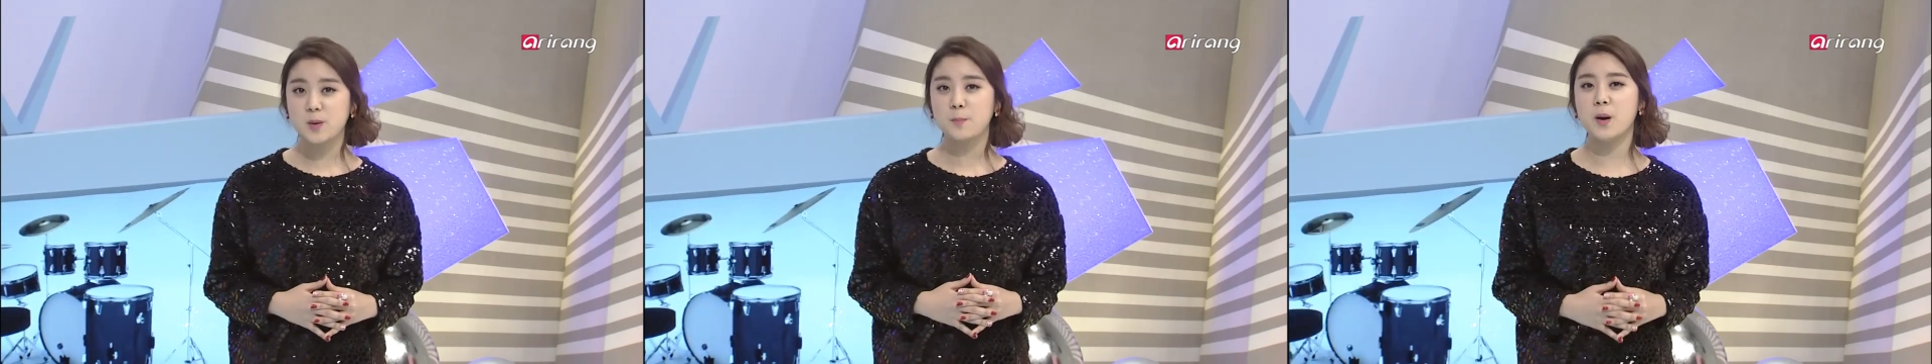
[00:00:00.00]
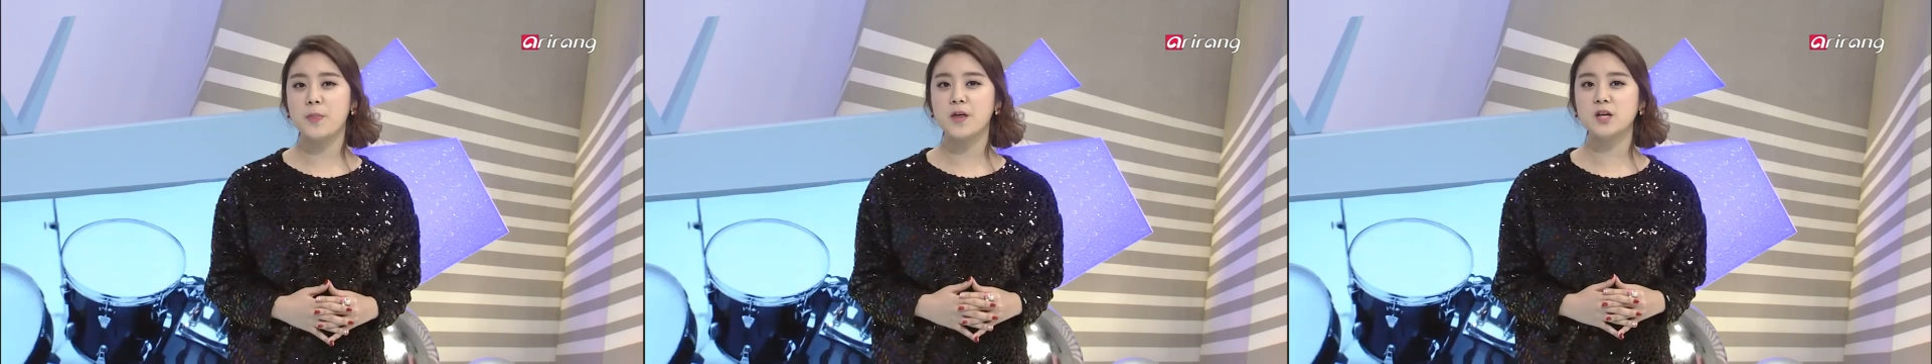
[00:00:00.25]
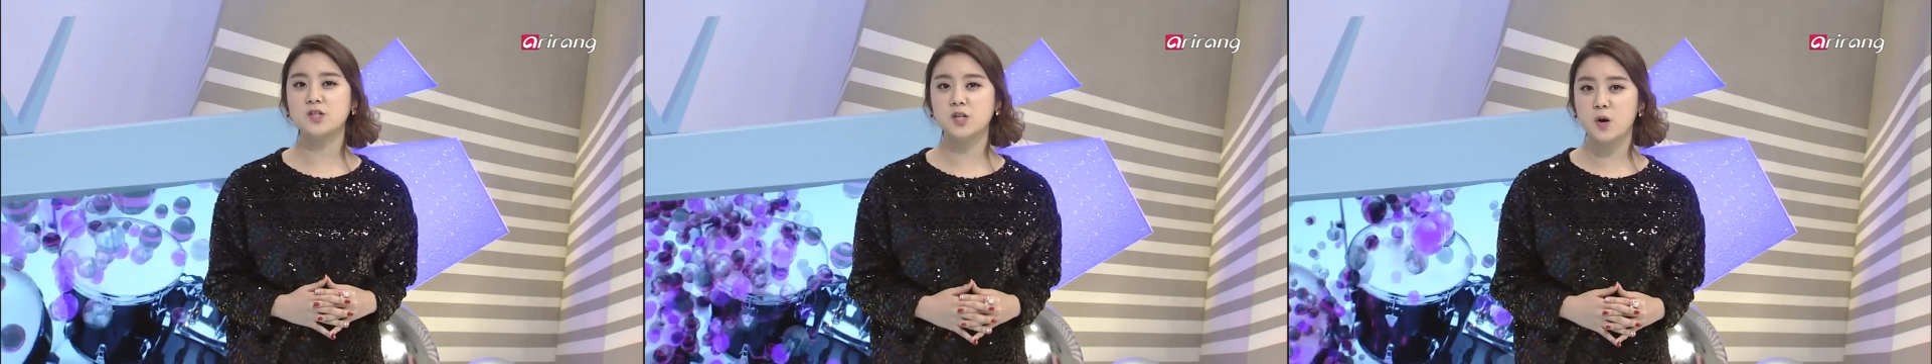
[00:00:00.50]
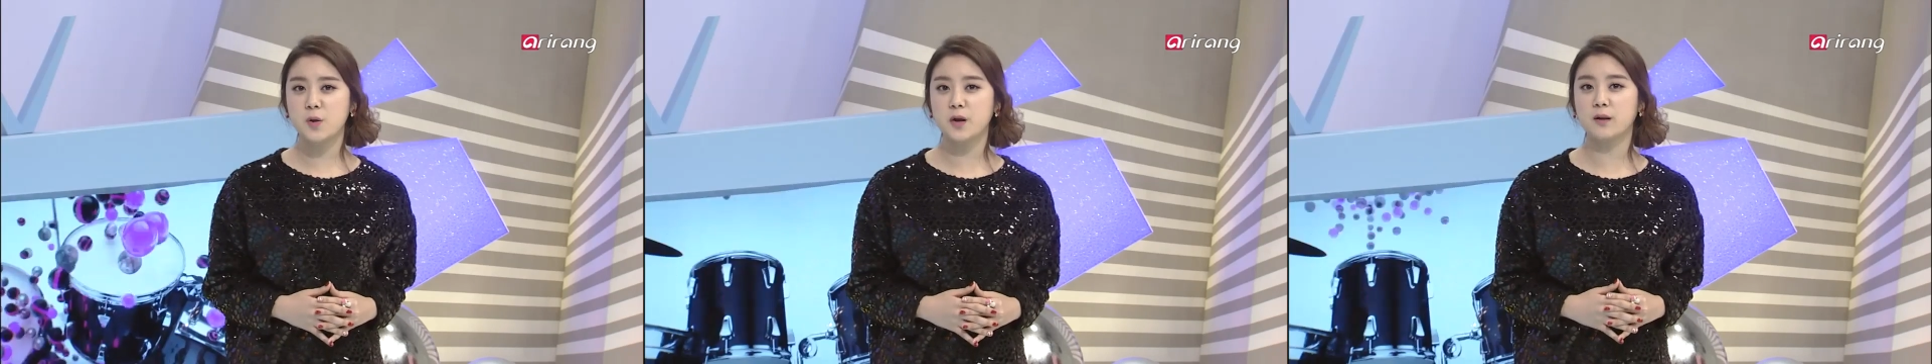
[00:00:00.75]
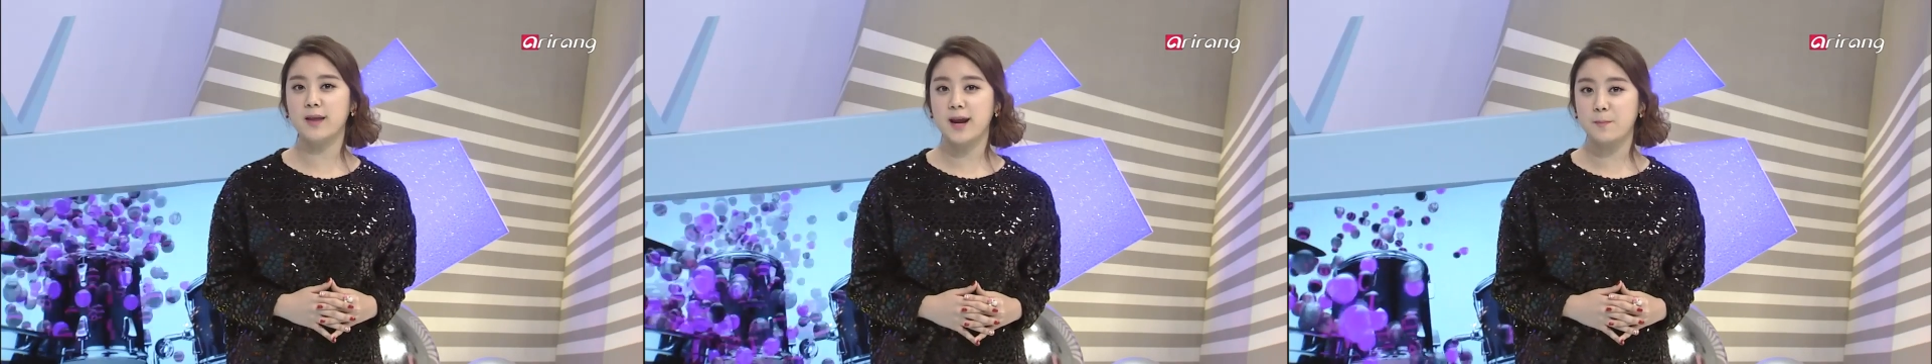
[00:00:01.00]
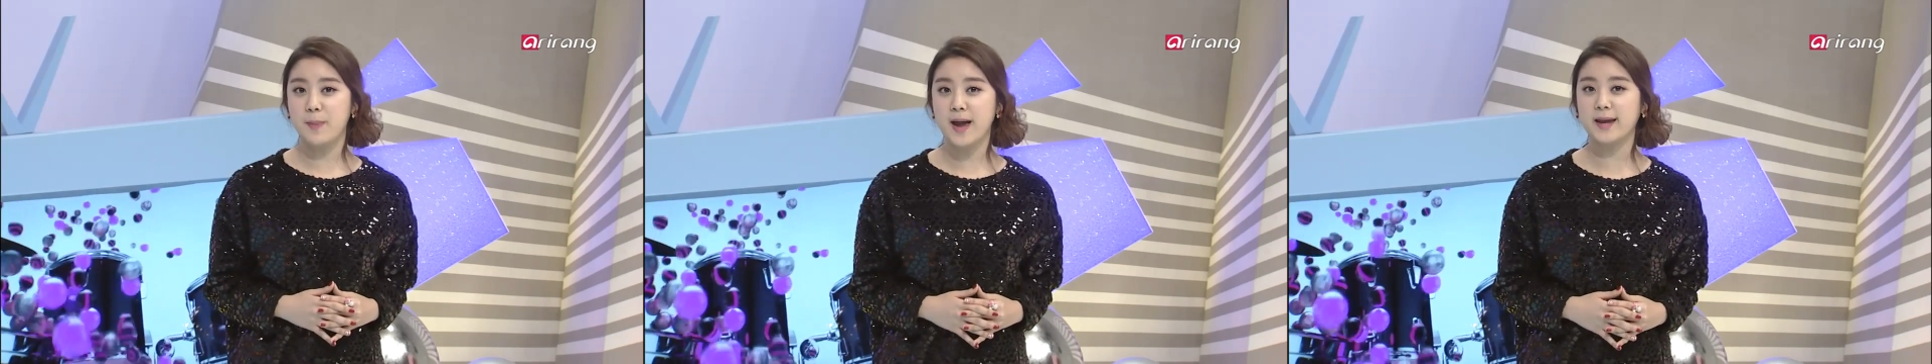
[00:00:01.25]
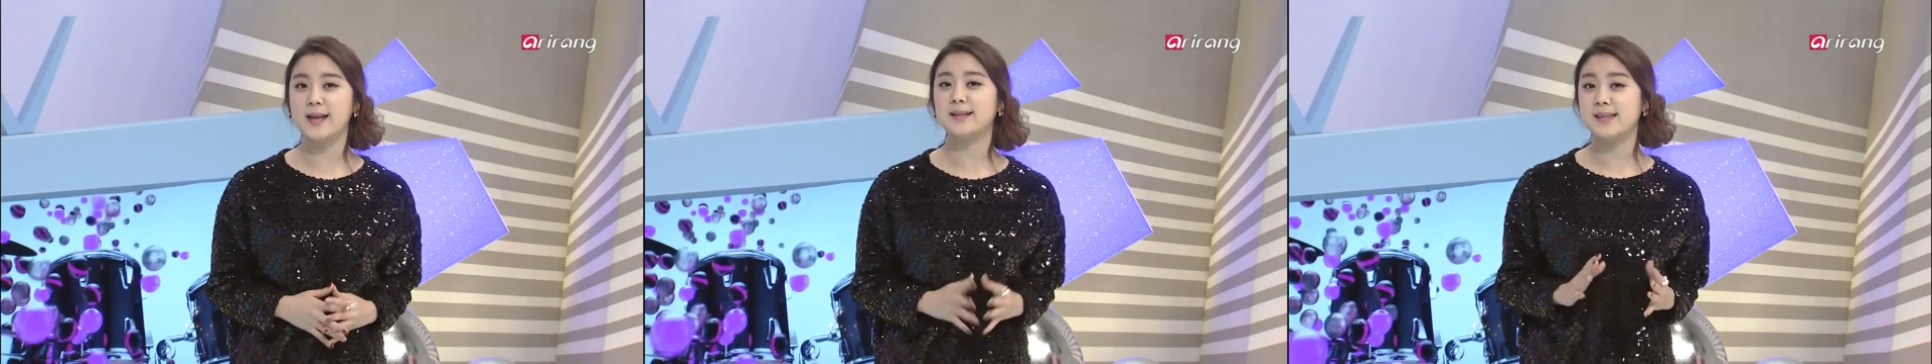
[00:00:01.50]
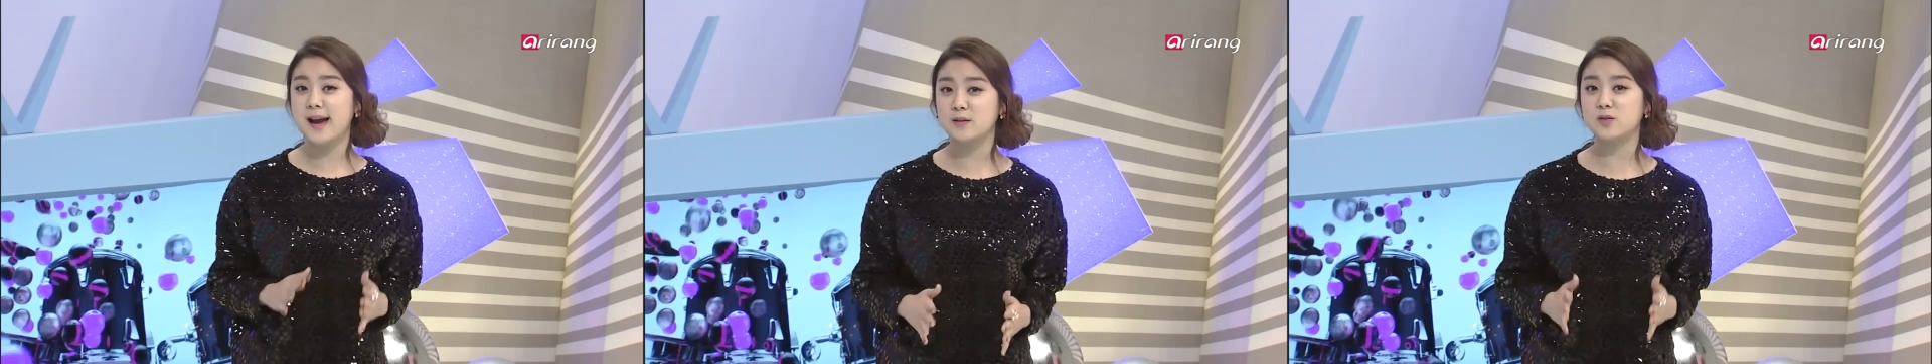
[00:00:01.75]
but they show their laid-back and
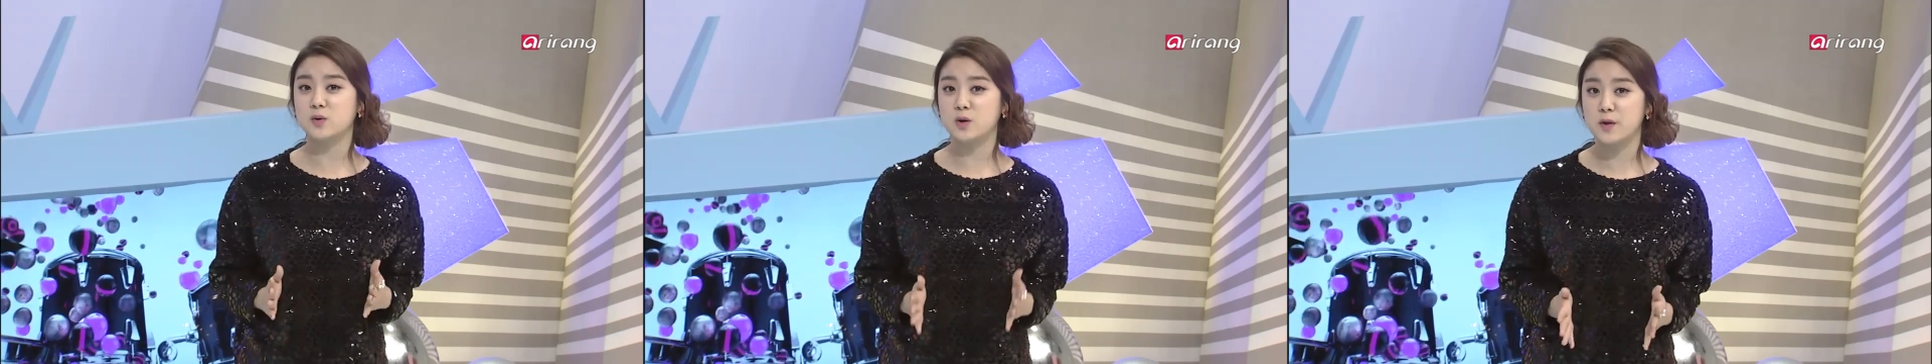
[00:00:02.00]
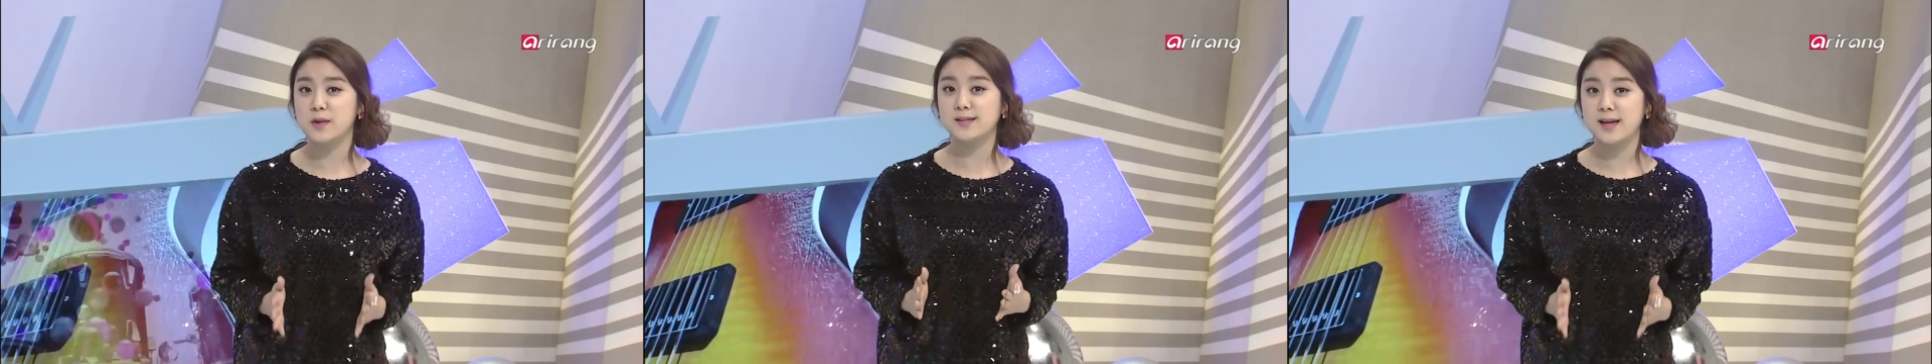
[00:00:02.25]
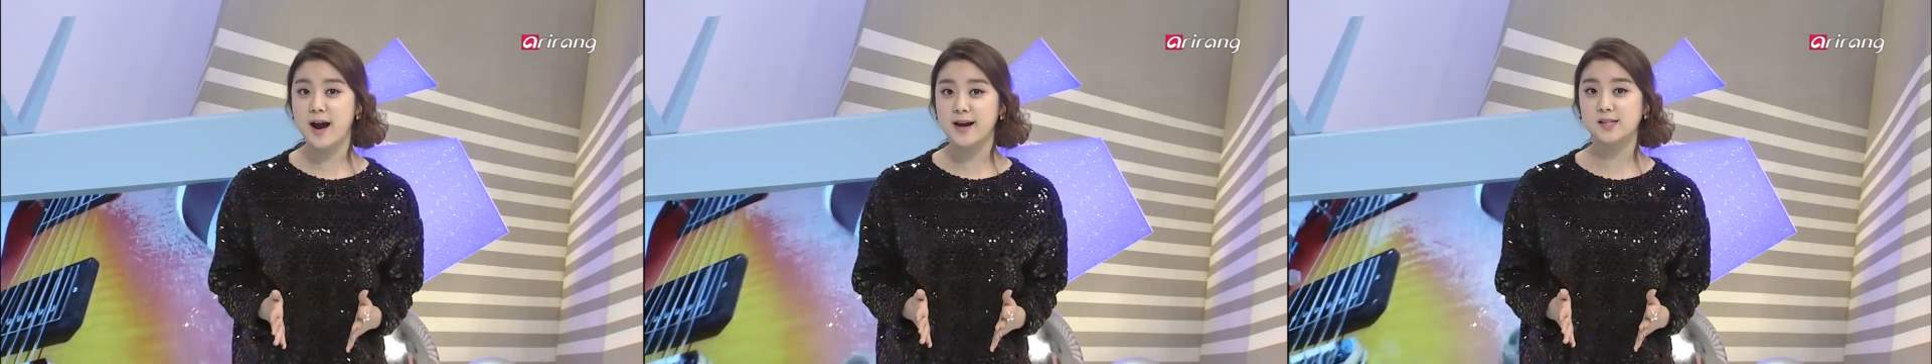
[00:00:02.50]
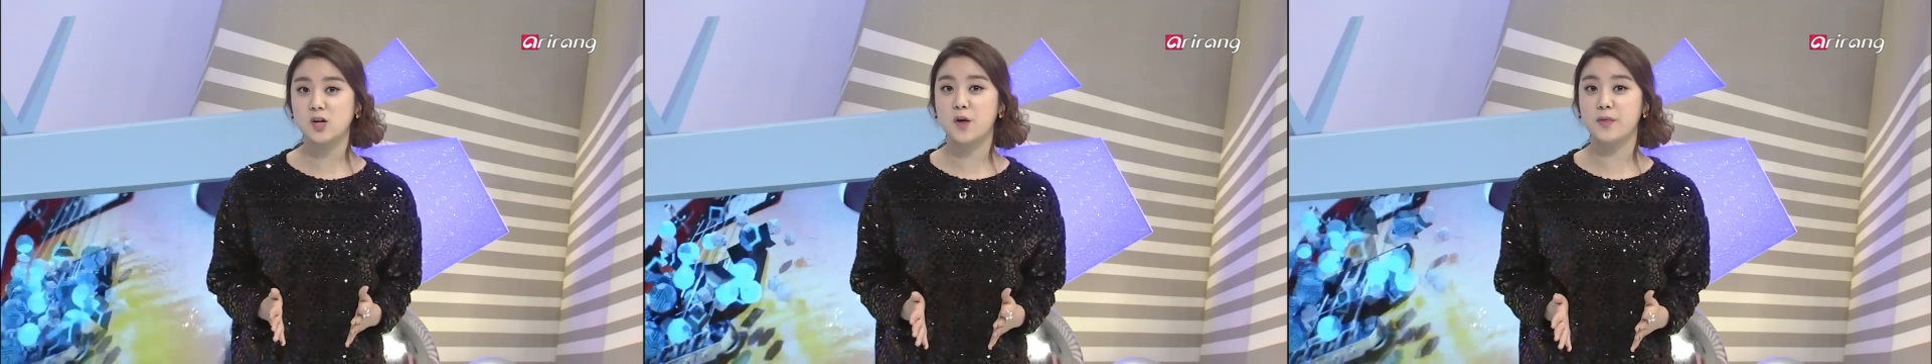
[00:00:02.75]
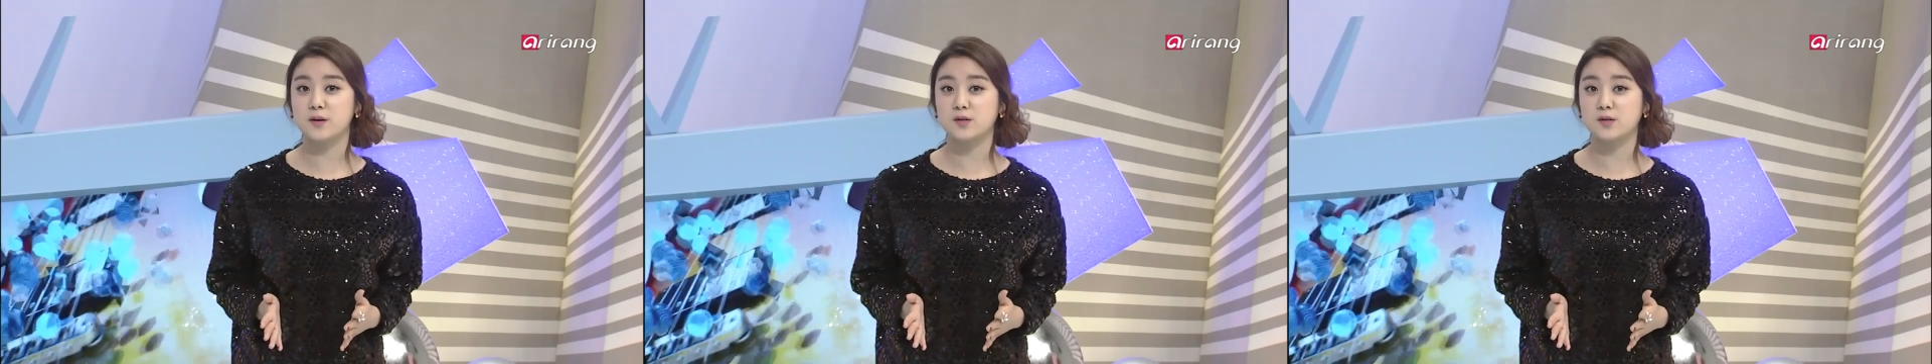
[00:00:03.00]
down-to-earth sides on their